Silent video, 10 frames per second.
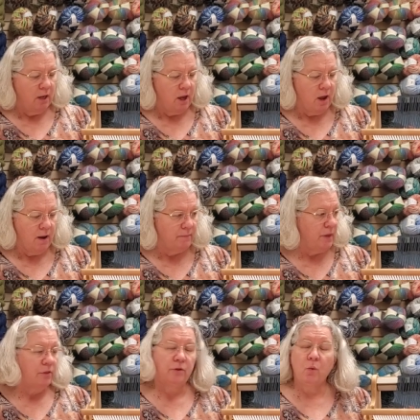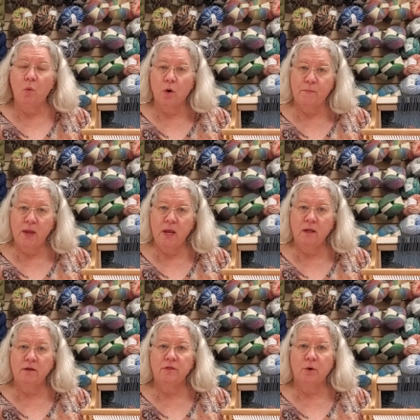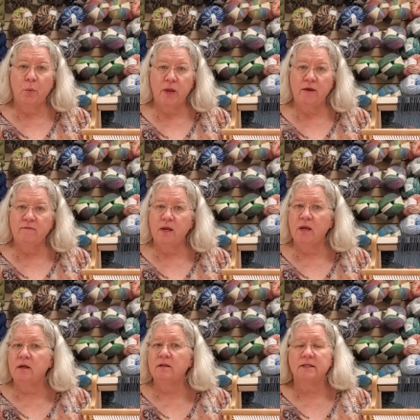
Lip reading: the warping, the weaving,